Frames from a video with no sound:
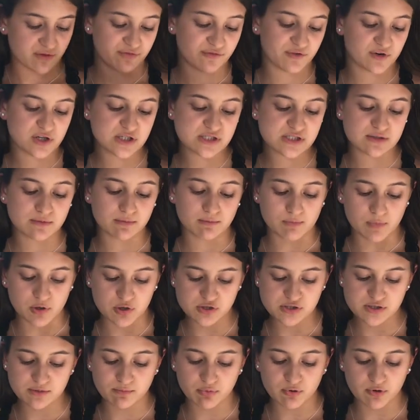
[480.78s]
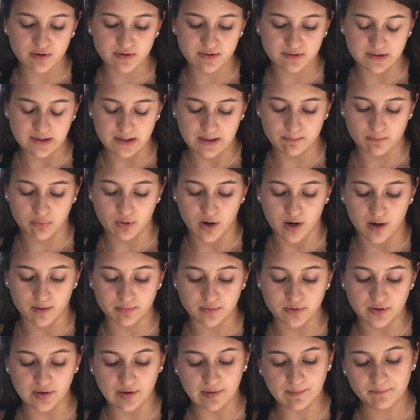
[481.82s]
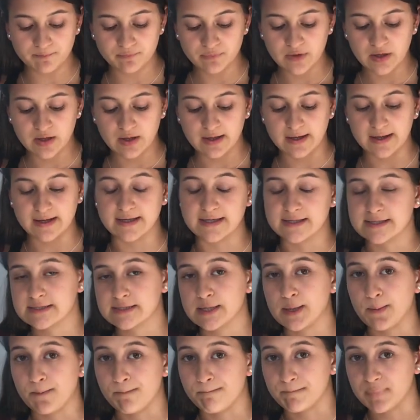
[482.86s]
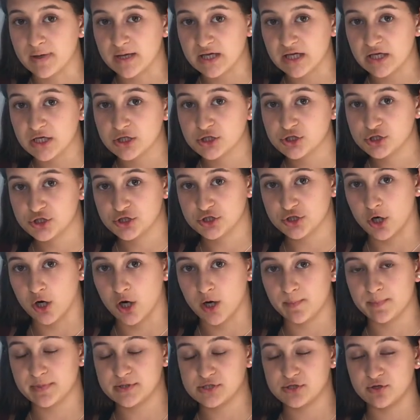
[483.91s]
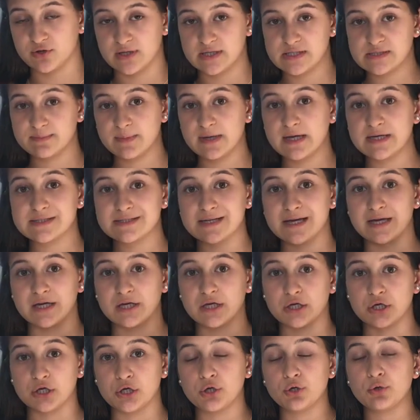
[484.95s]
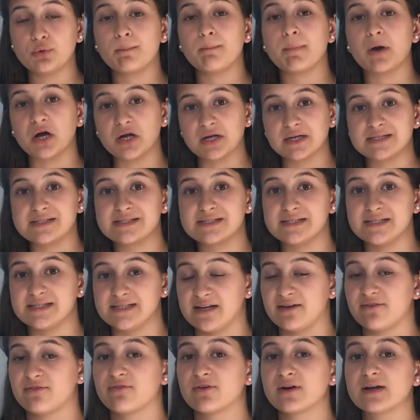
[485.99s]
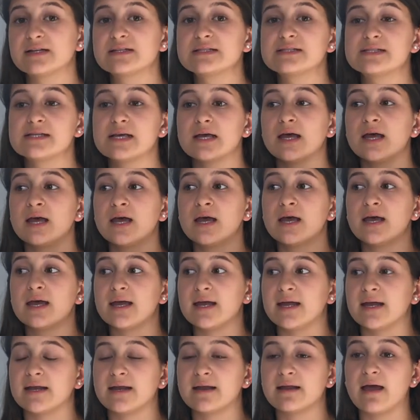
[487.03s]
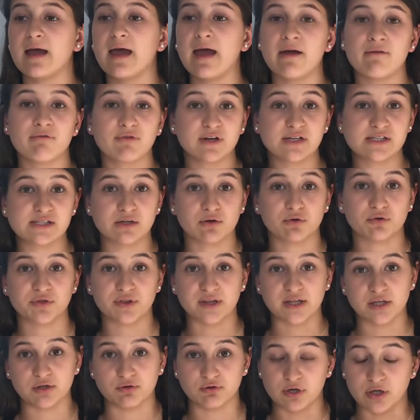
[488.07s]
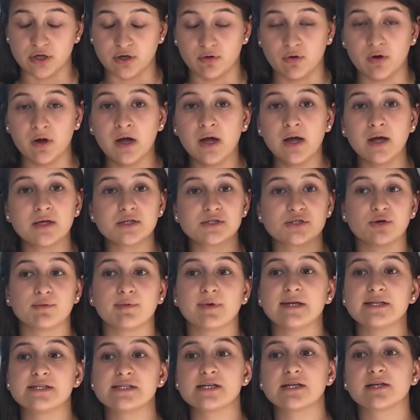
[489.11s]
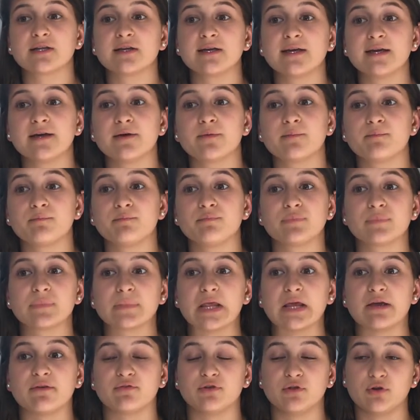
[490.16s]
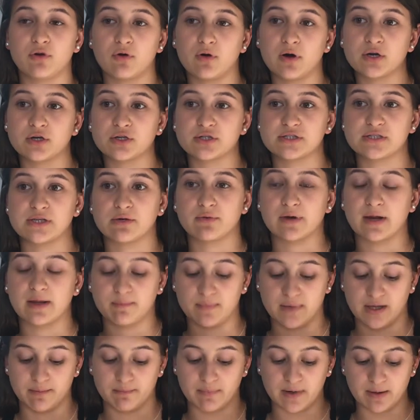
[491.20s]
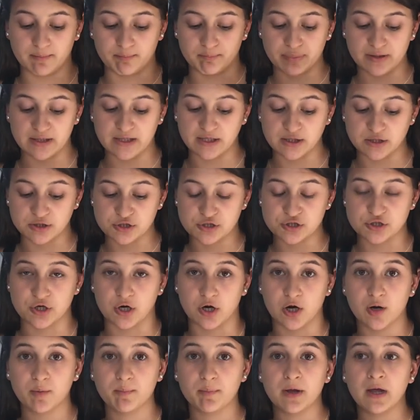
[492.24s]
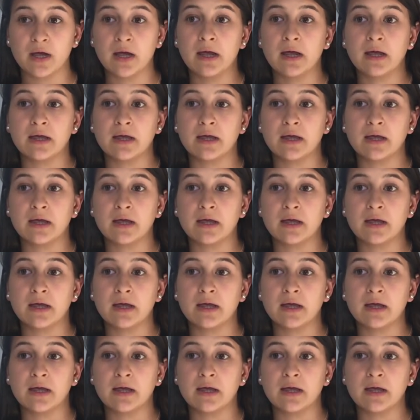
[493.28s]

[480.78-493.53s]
the first most important thing probably is be sharp. So this makes a humongous difference in every single thing you do. So basically, if you don't understand what I mean by being sharp,